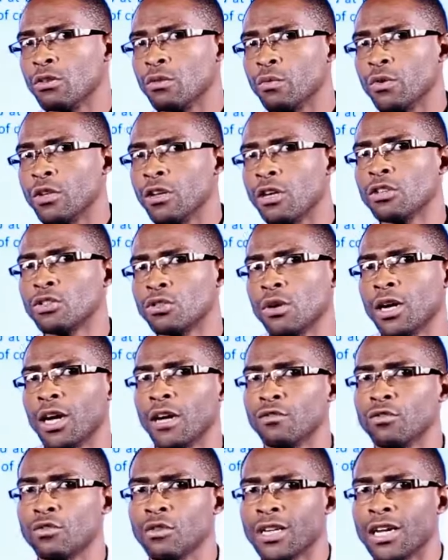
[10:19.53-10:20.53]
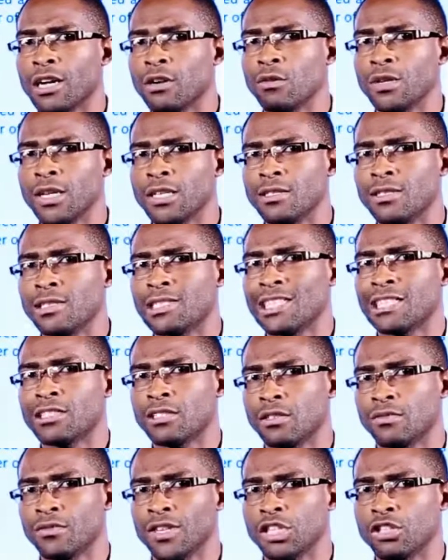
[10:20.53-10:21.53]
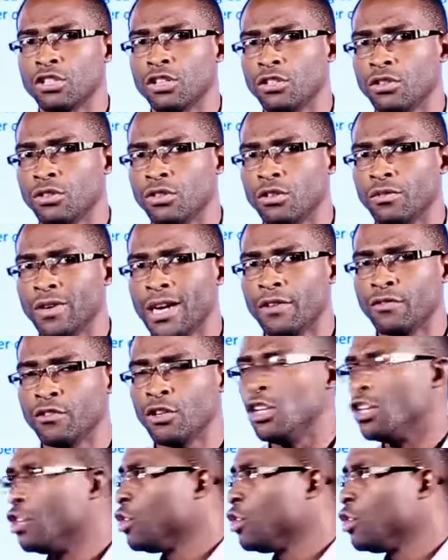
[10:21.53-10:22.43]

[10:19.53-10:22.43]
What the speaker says: we also have to calculate the satisfaction you derived.